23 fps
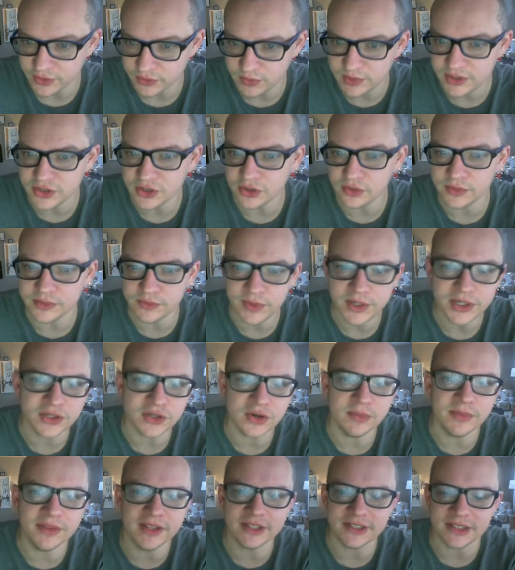We
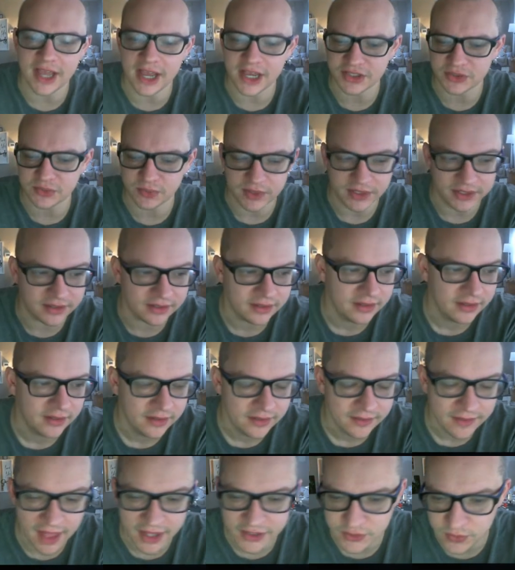determined this last week.
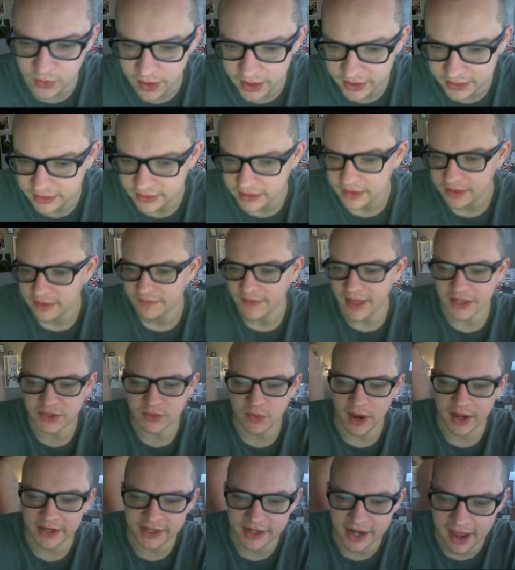That's right. That's
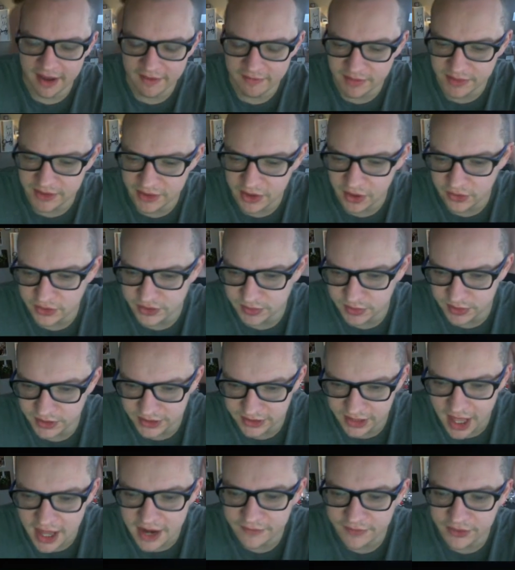why I didn't have them in the notes, because a
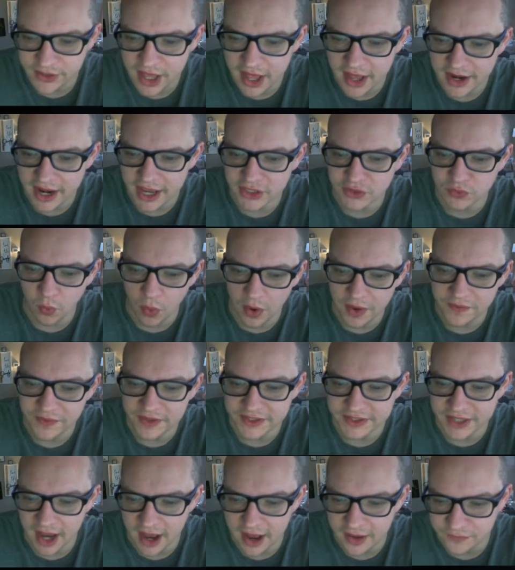lot has won this
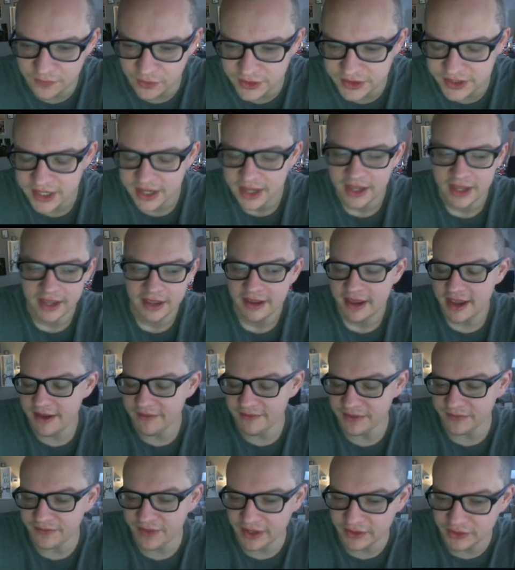conference, even
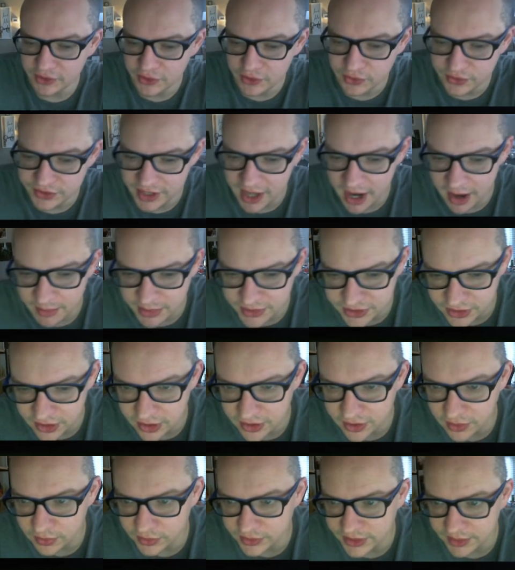if they lose. And how much
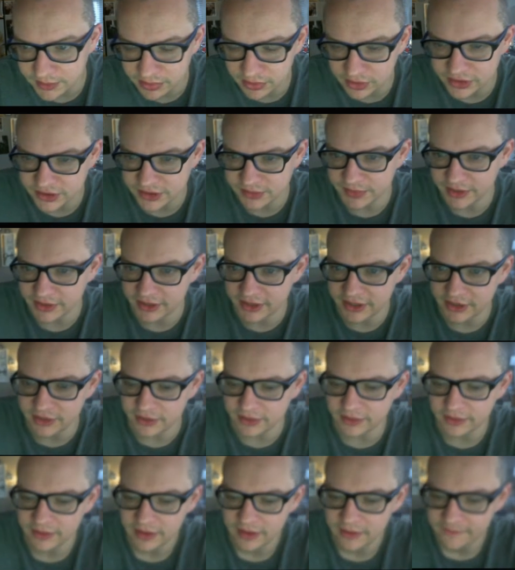longer will liberalism be
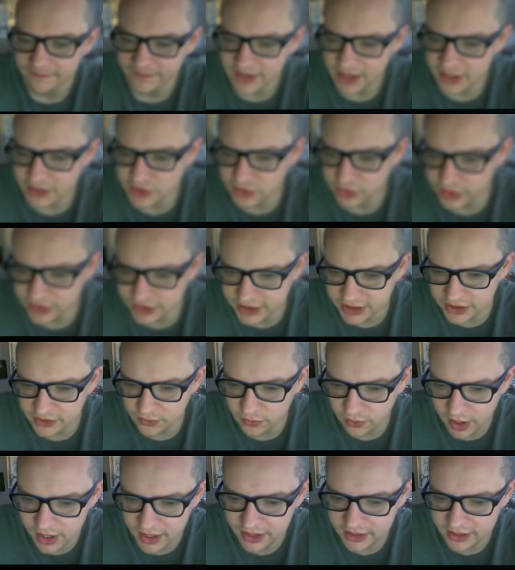legal? As you can see
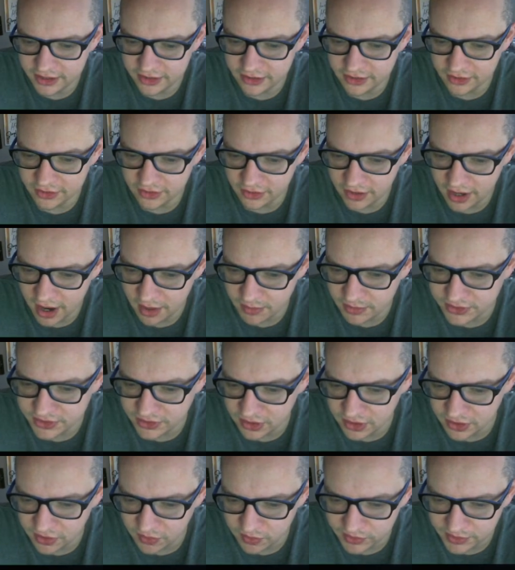right here, how much
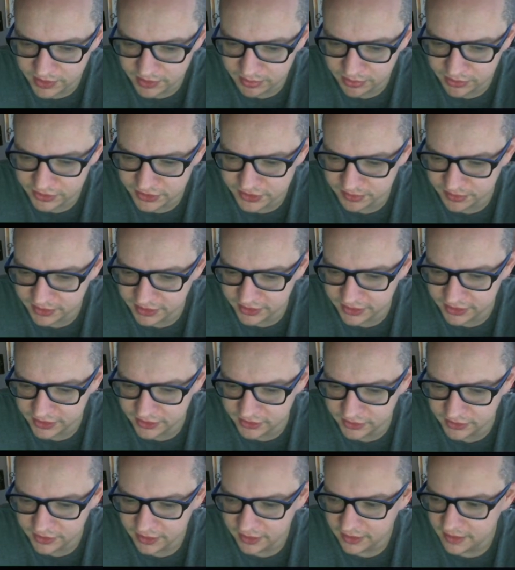longer will liberalism be
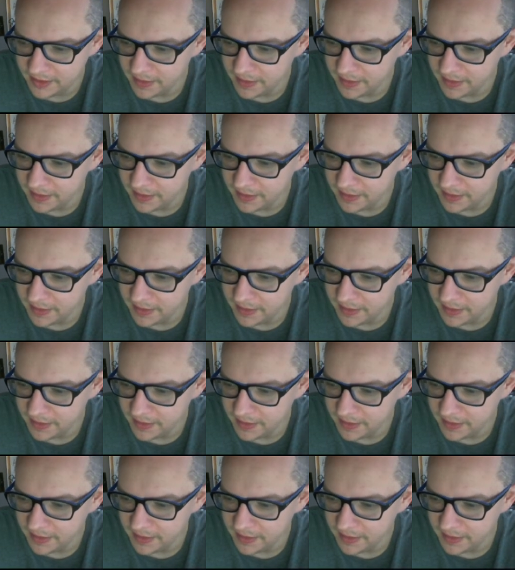legal?